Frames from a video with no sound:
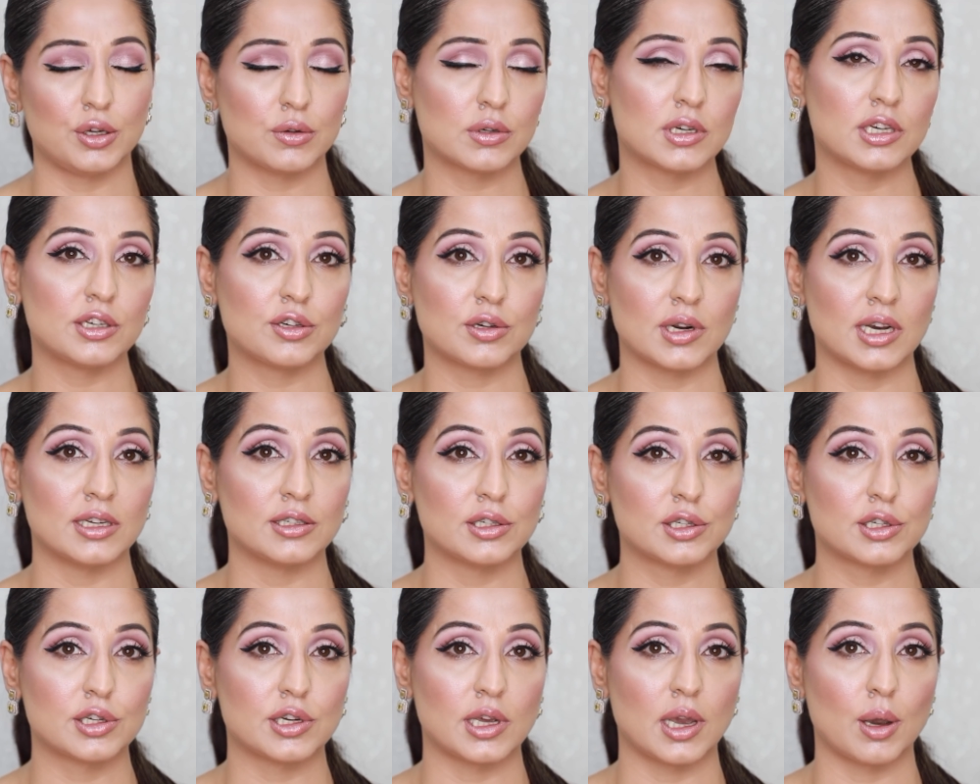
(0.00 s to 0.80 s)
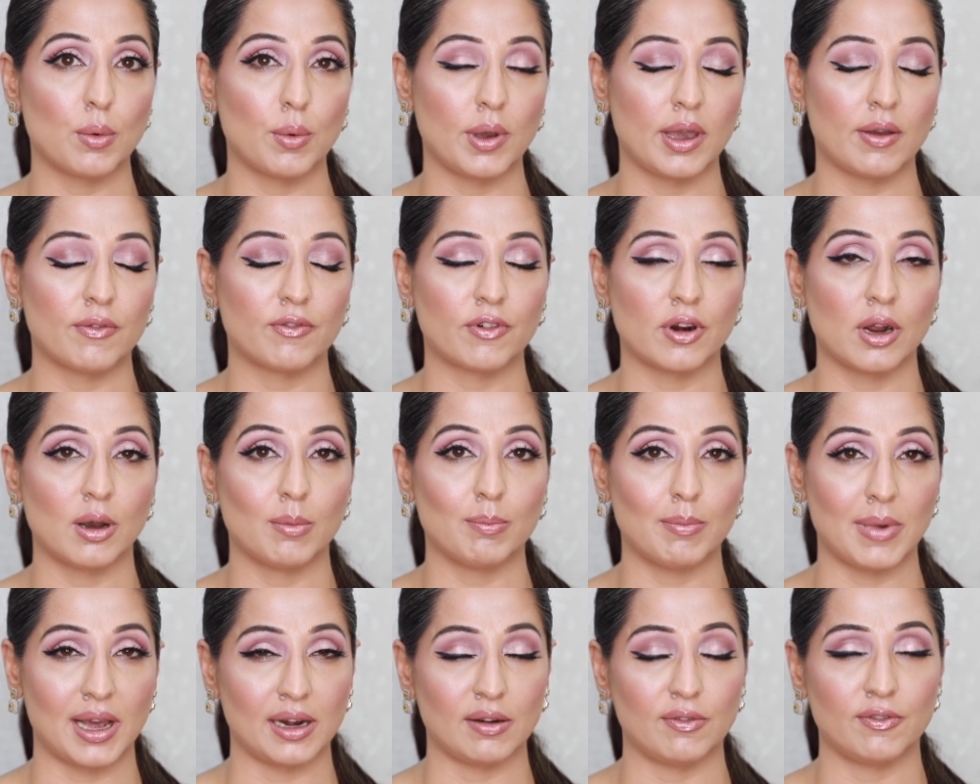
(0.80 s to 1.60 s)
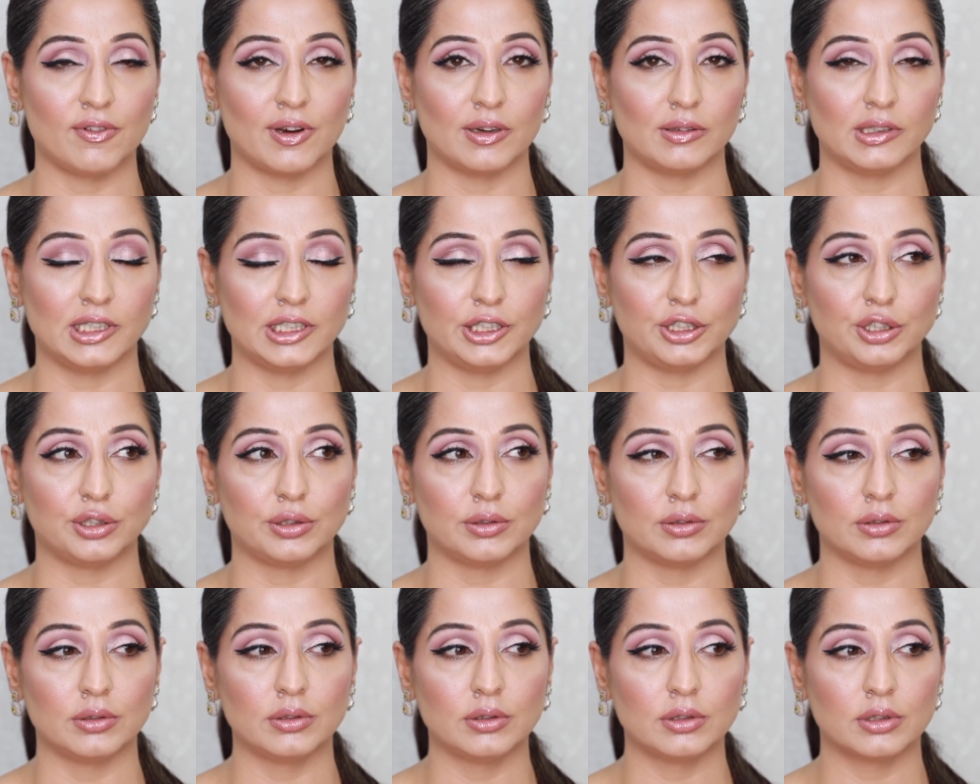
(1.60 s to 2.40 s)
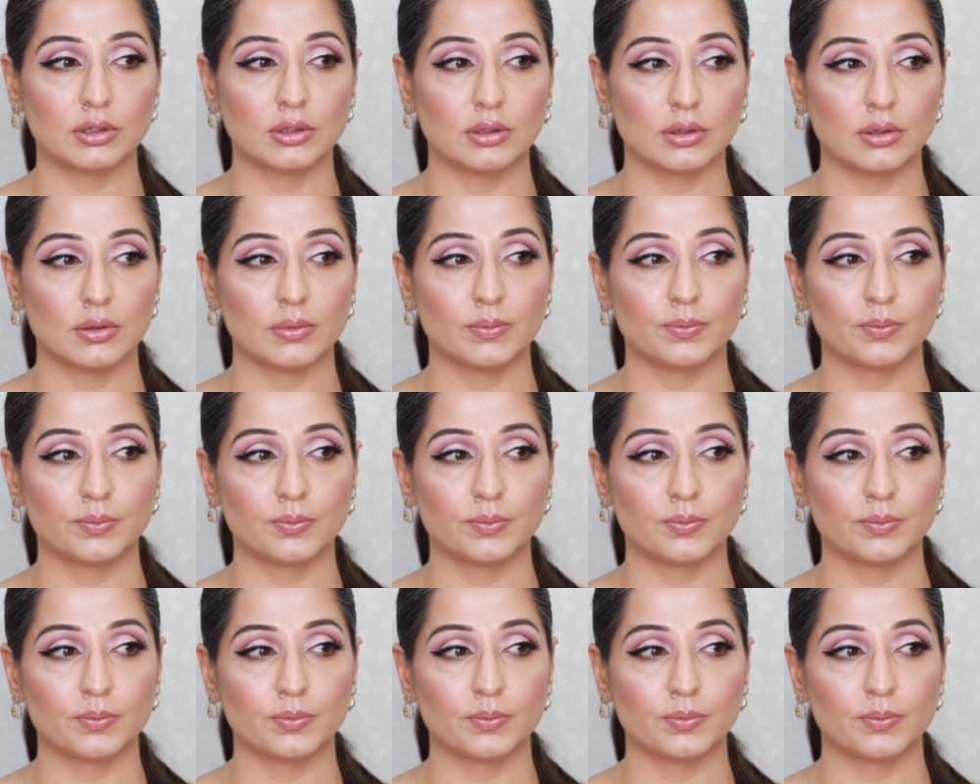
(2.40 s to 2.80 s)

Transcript: usually try and stay away from matte foundations.